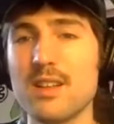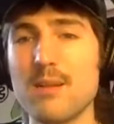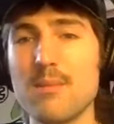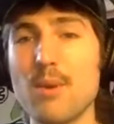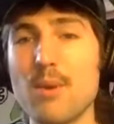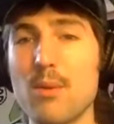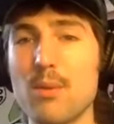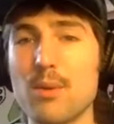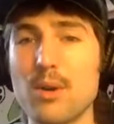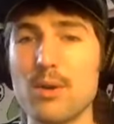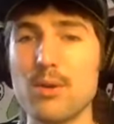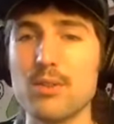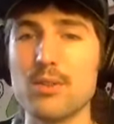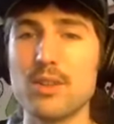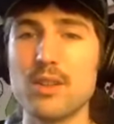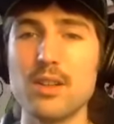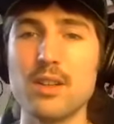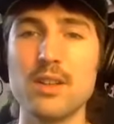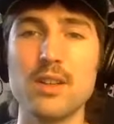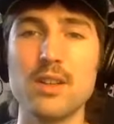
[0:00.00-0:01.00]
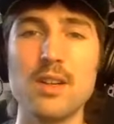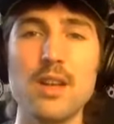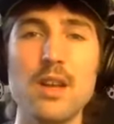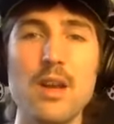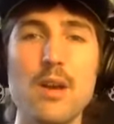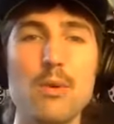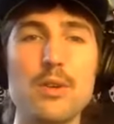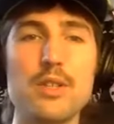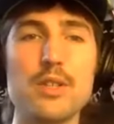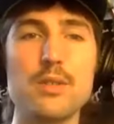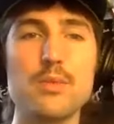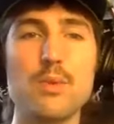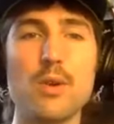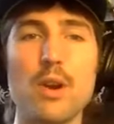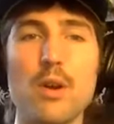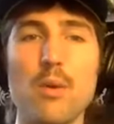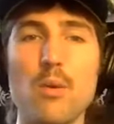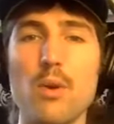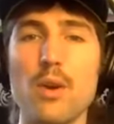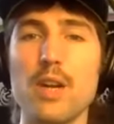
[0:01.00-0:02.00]
pop culture, which is what
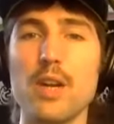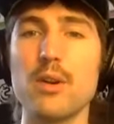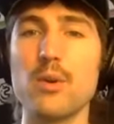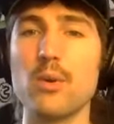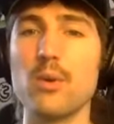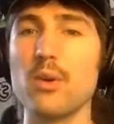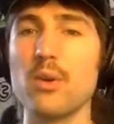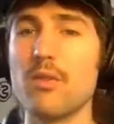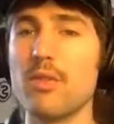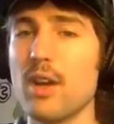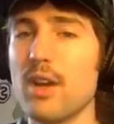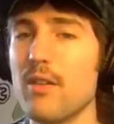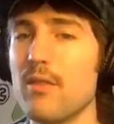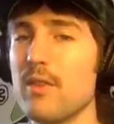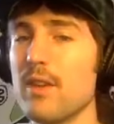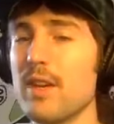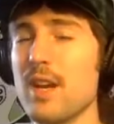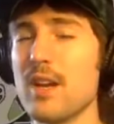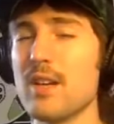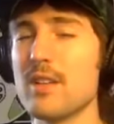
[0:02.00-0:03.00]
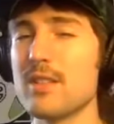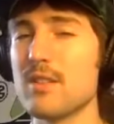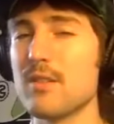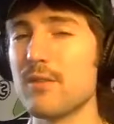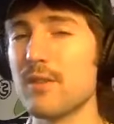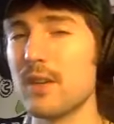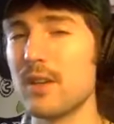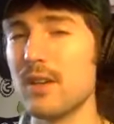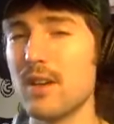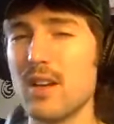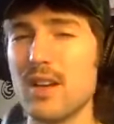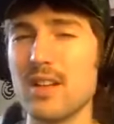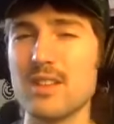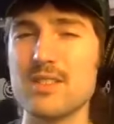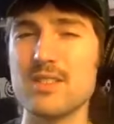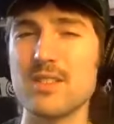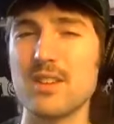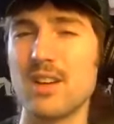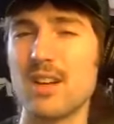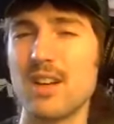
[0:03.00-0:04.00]
I wanted all of the videos to feel like.
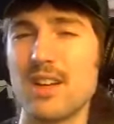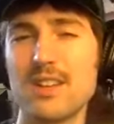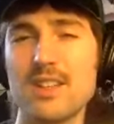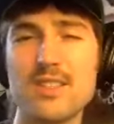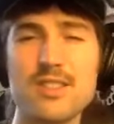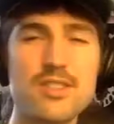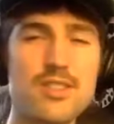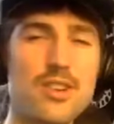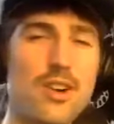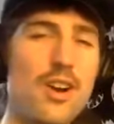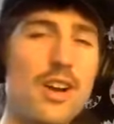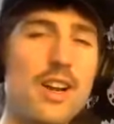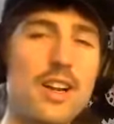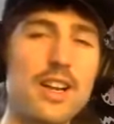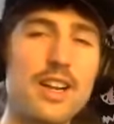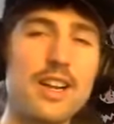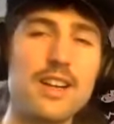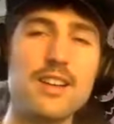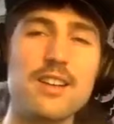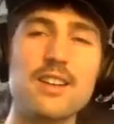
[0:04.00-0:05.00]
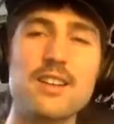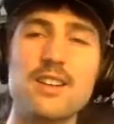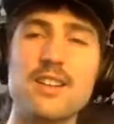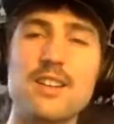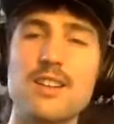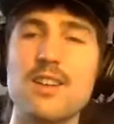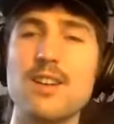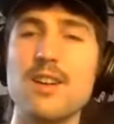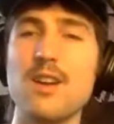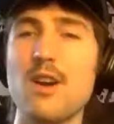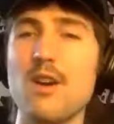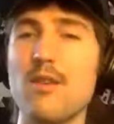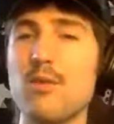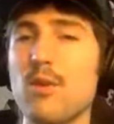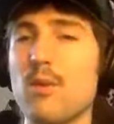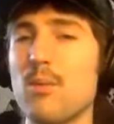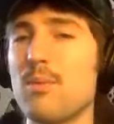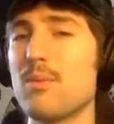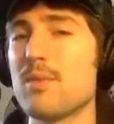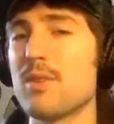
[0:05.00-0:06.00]
So like the styling of
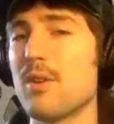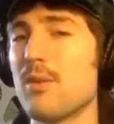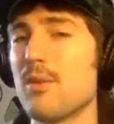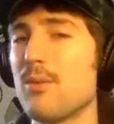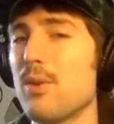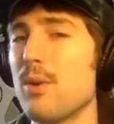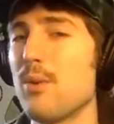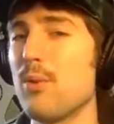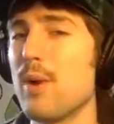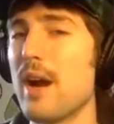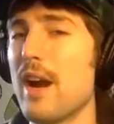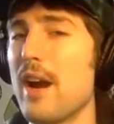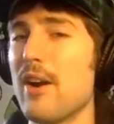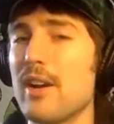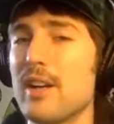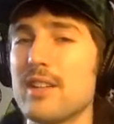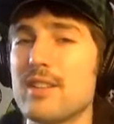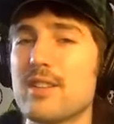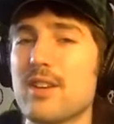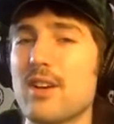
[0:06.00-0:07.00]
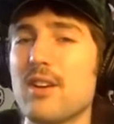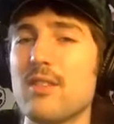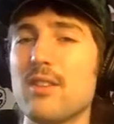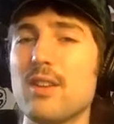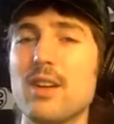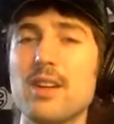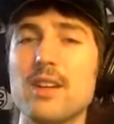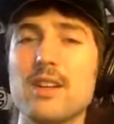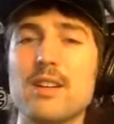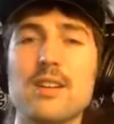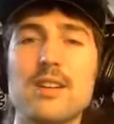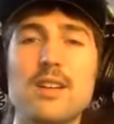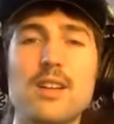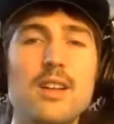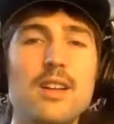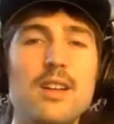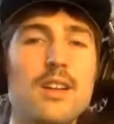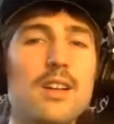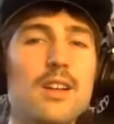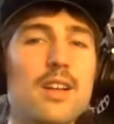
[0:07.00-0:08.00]
what we're wearing is kind of like
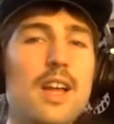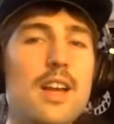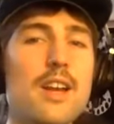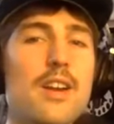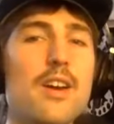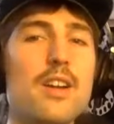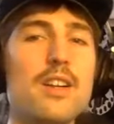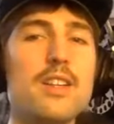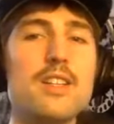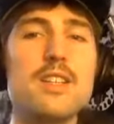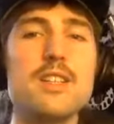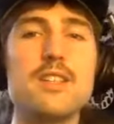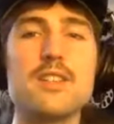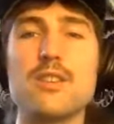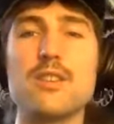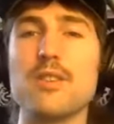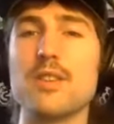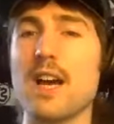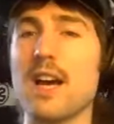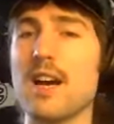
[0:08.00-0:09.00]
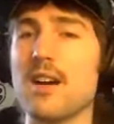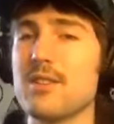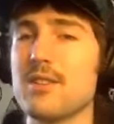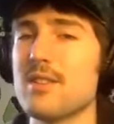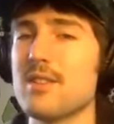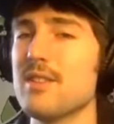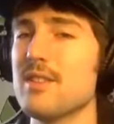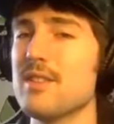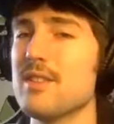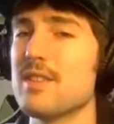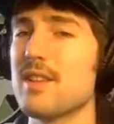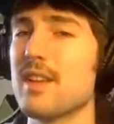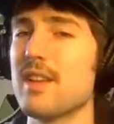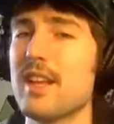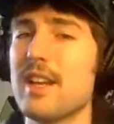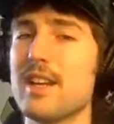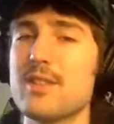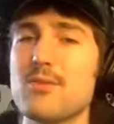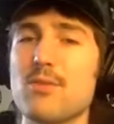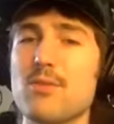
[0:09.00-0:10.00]
late 90s 2000s, and
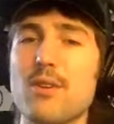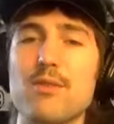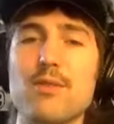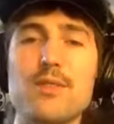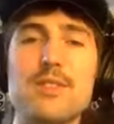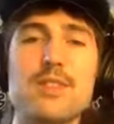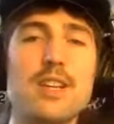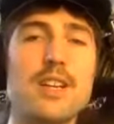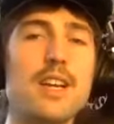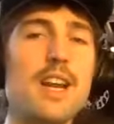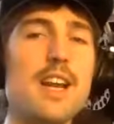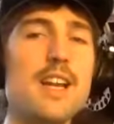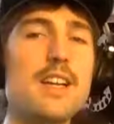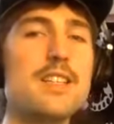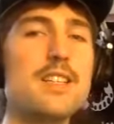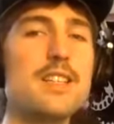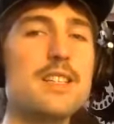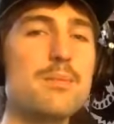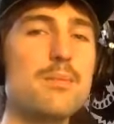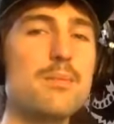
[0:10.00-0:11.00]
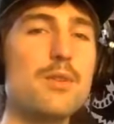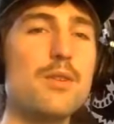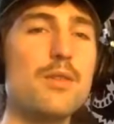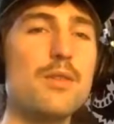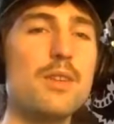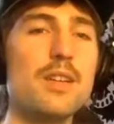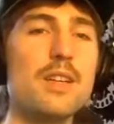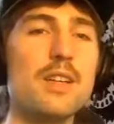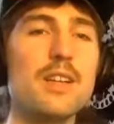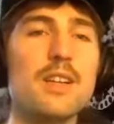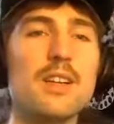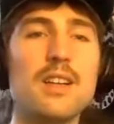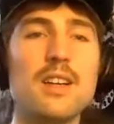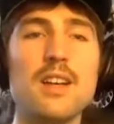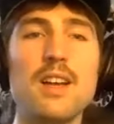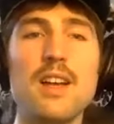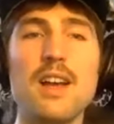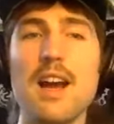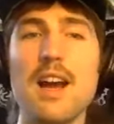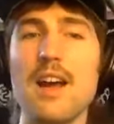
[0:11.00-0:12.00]
then it's referencing an 80s movie,
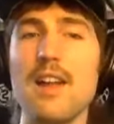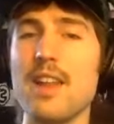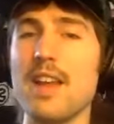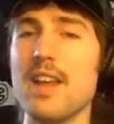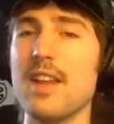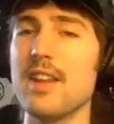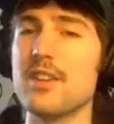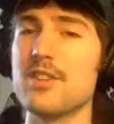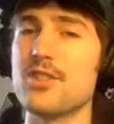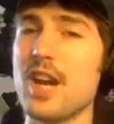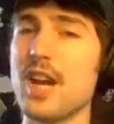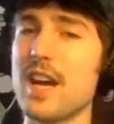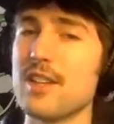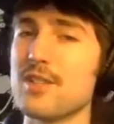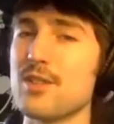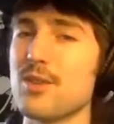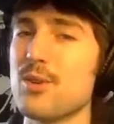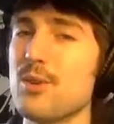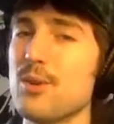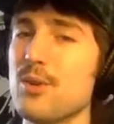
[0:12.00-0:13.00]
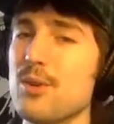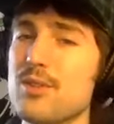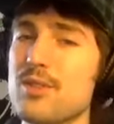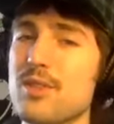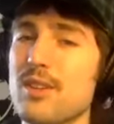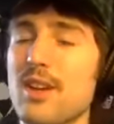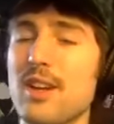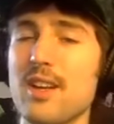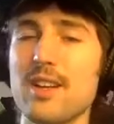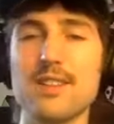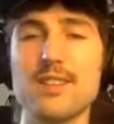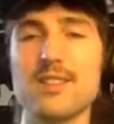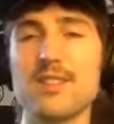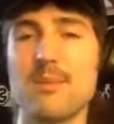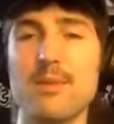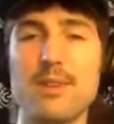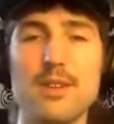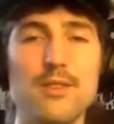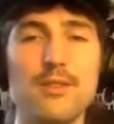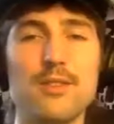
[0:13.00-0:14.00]
and then the jazz chords are like
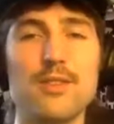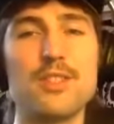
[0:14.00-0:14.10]
something off a